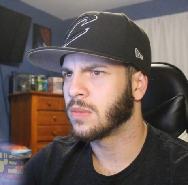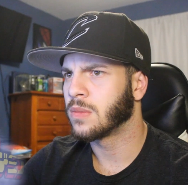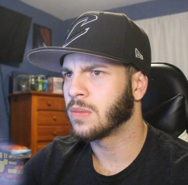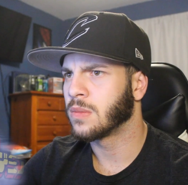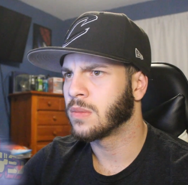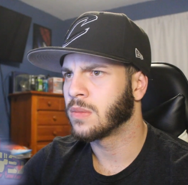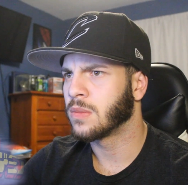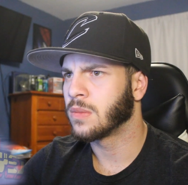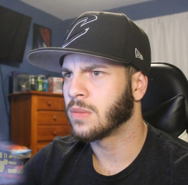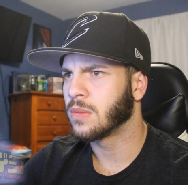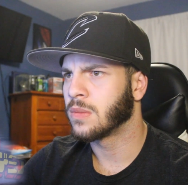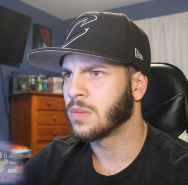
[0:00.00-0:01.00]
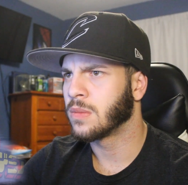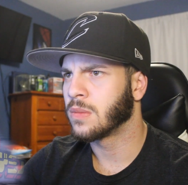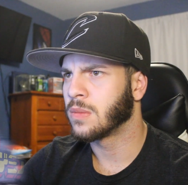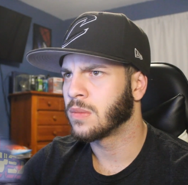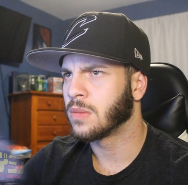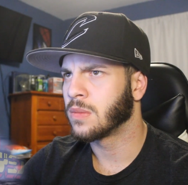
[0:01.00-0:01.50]

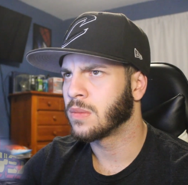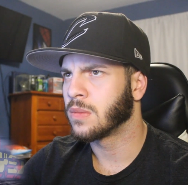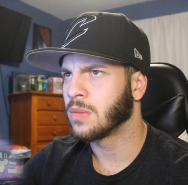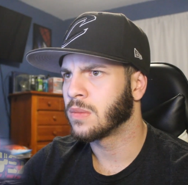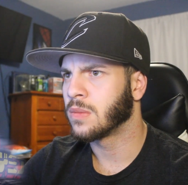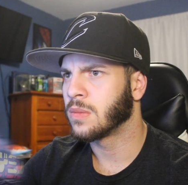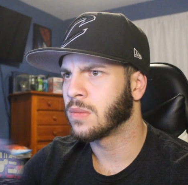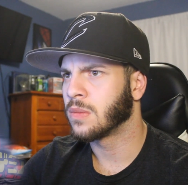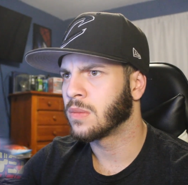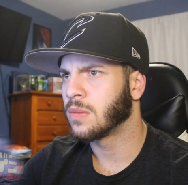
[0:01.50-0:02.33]
Nobody speaks.